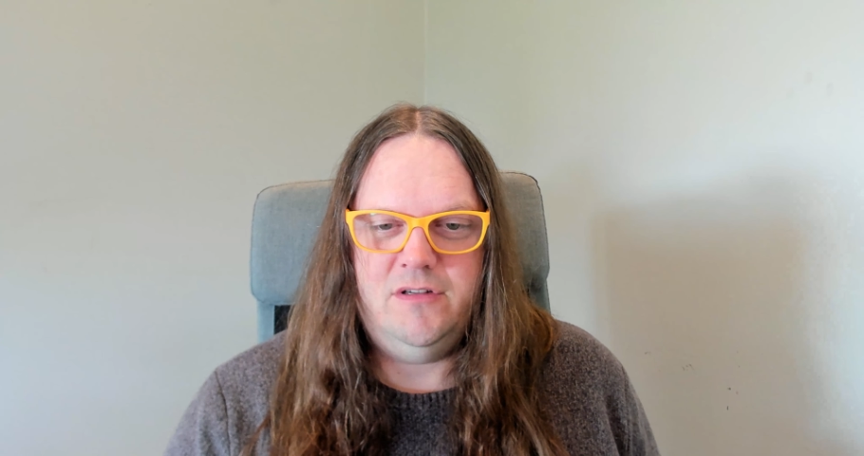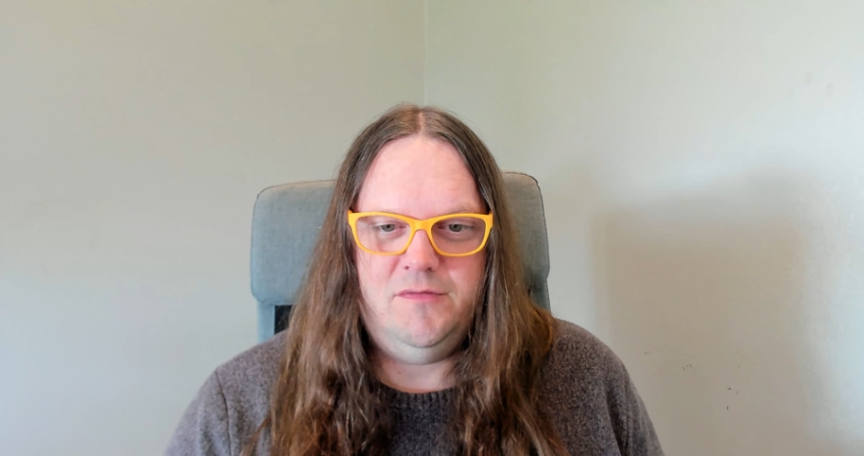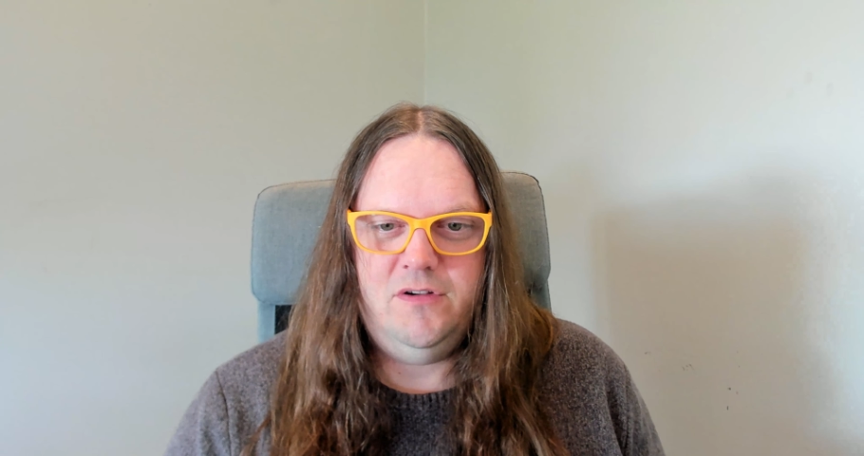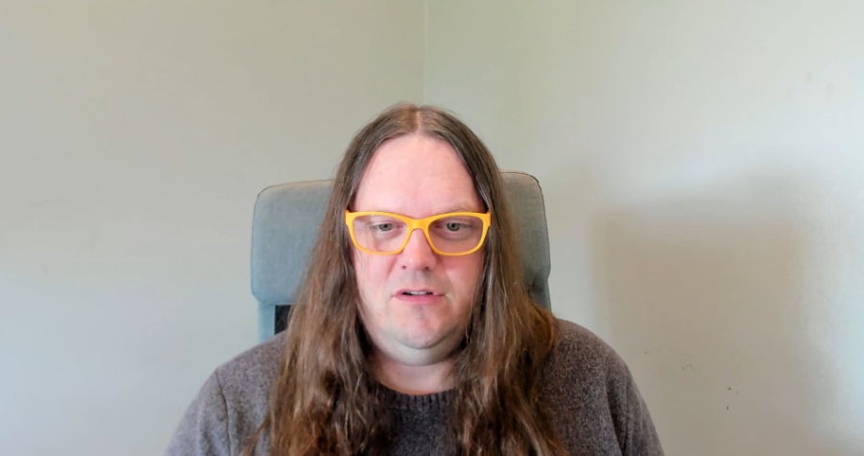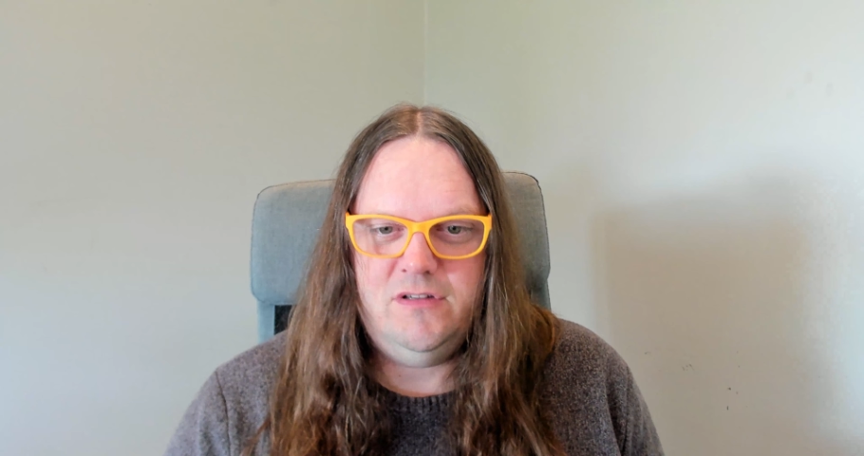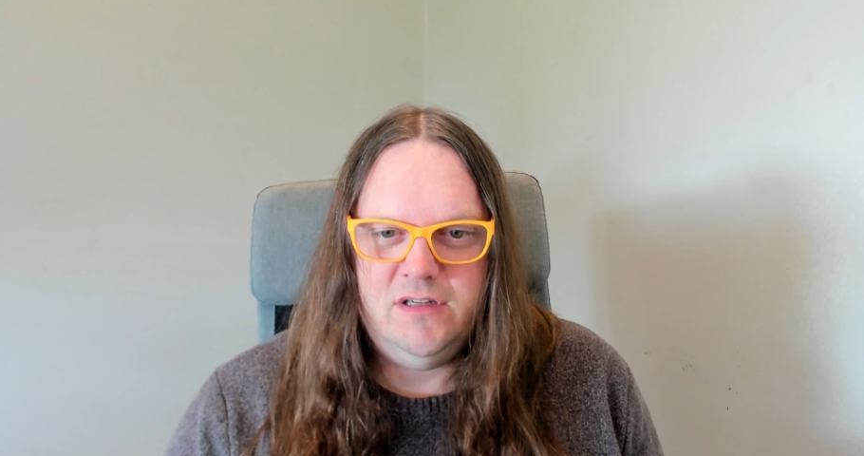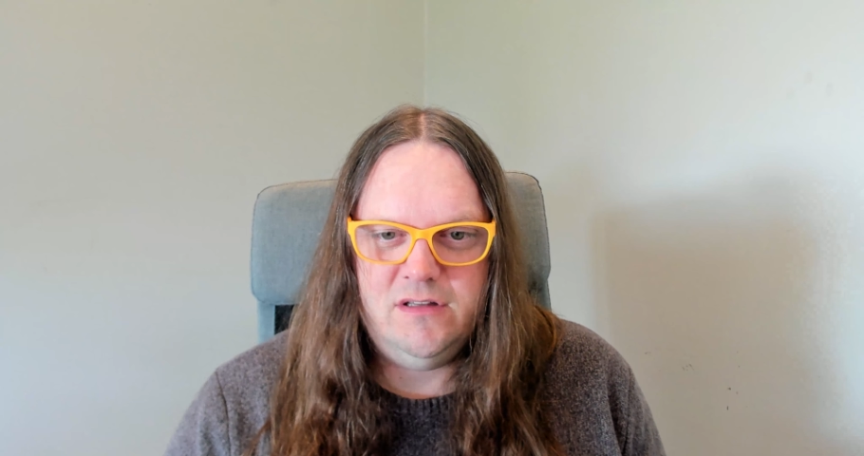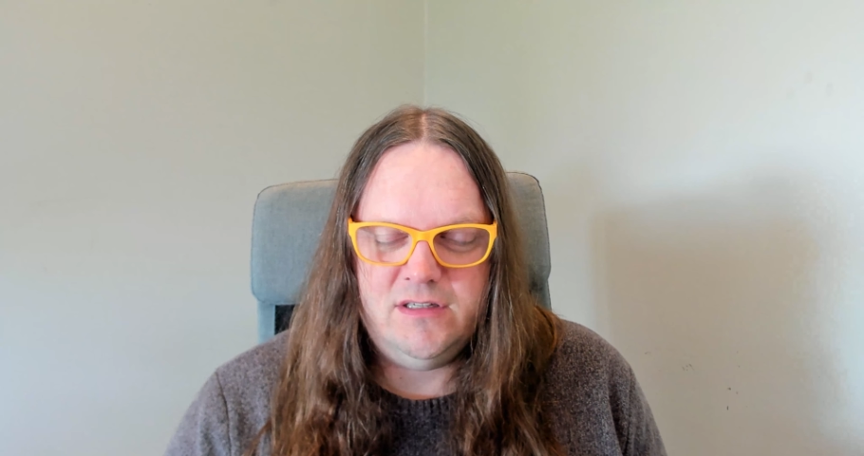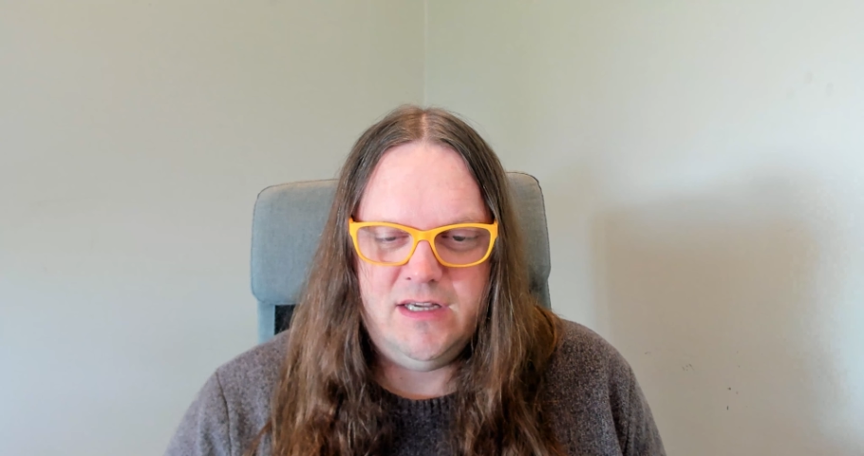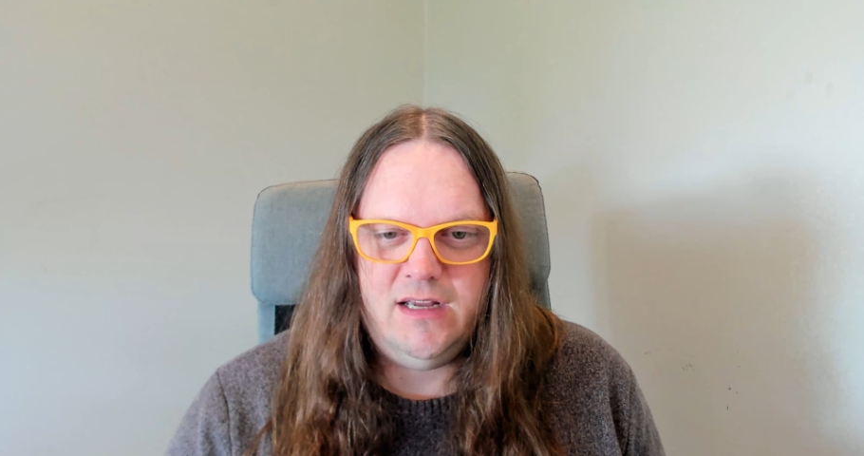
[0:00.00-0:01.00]
If you're using the
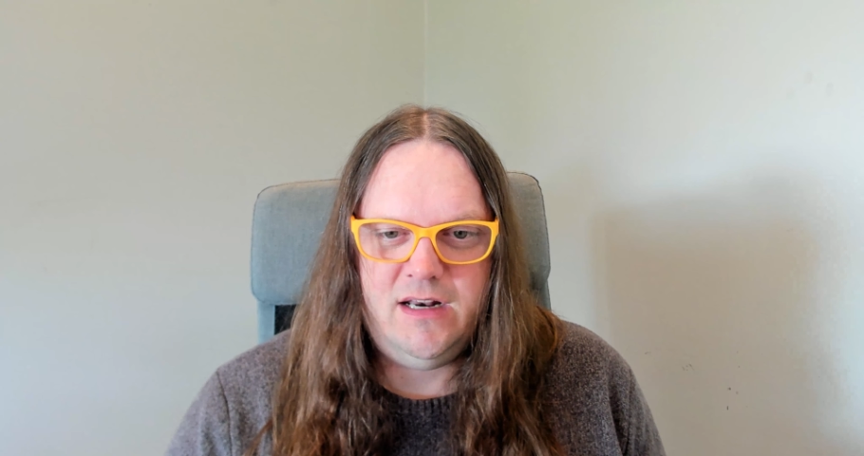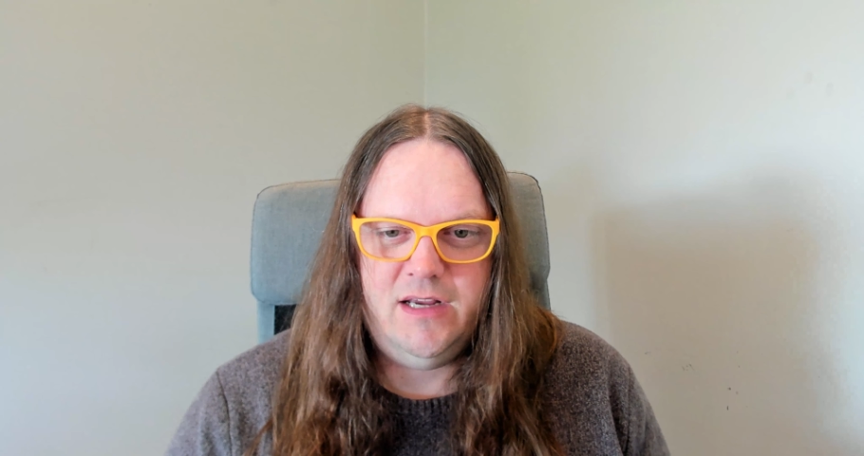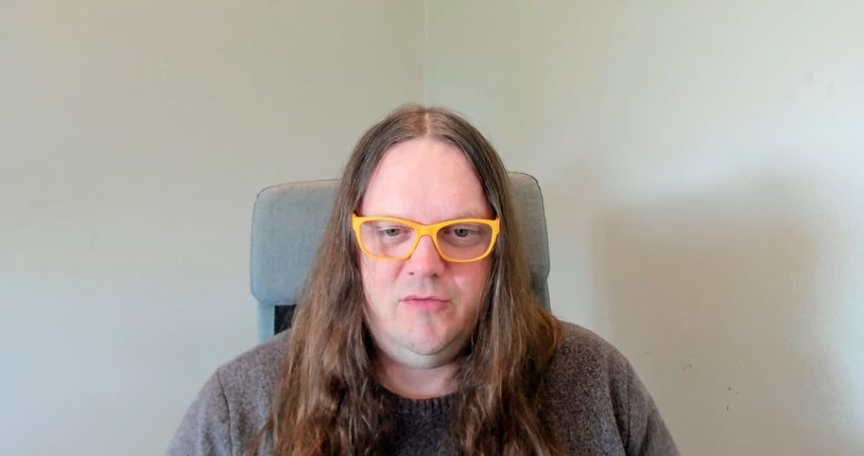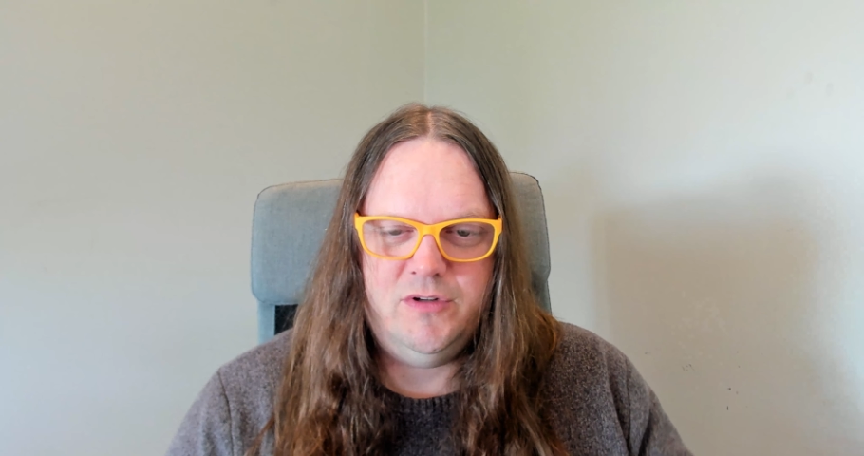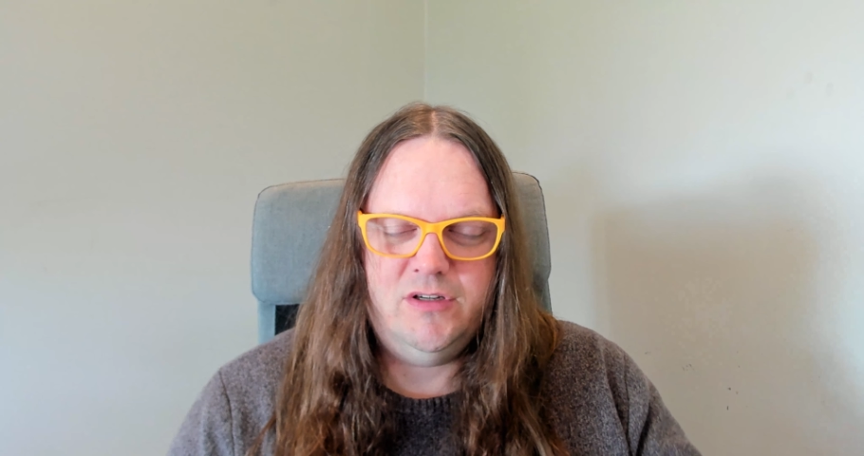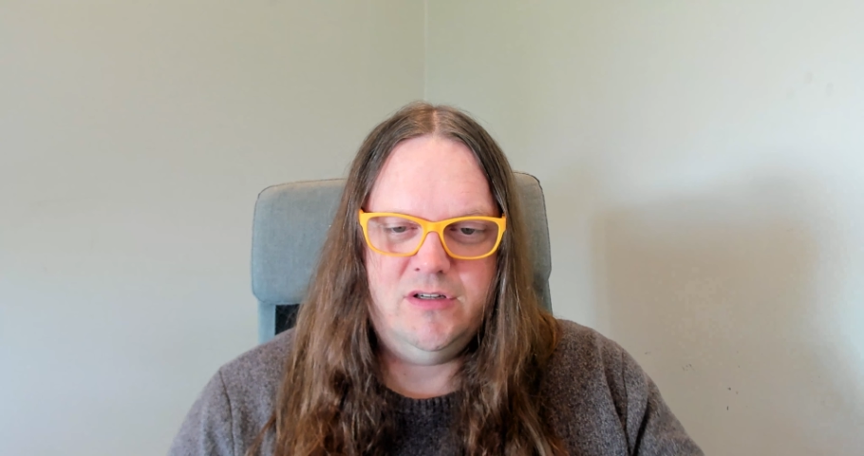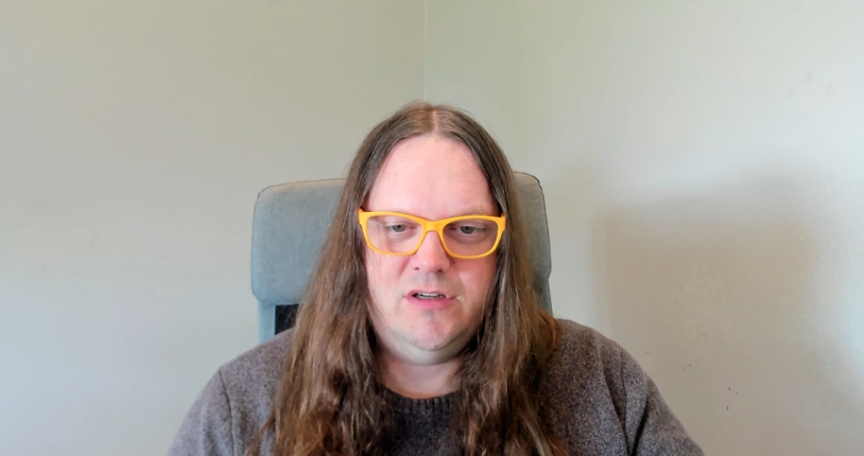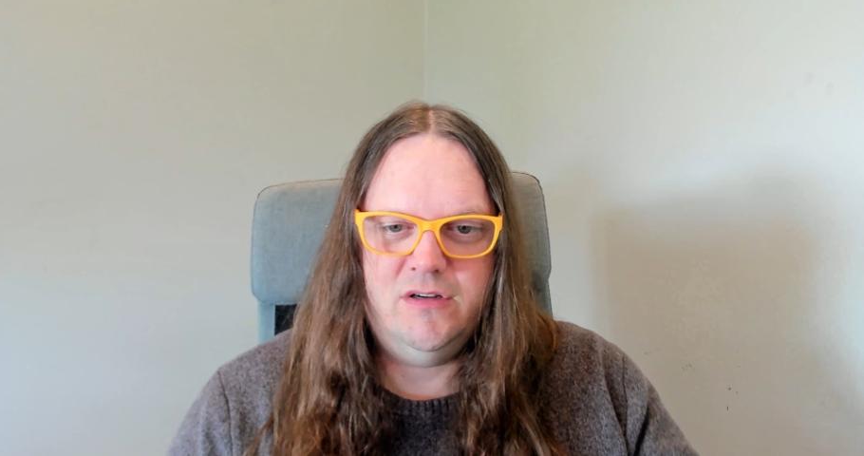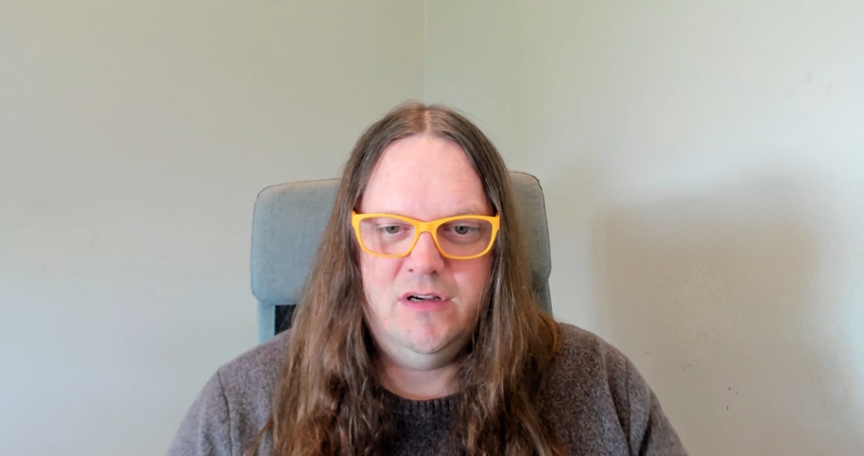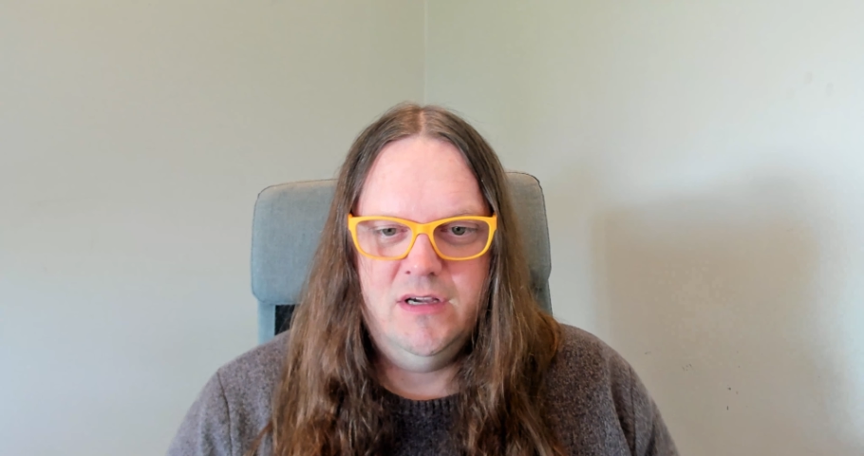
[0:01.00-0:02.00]
second language
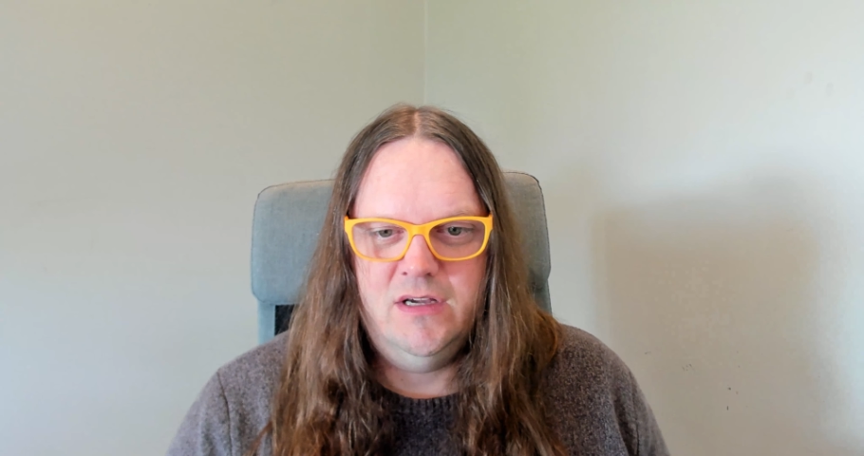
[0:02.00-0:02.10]
to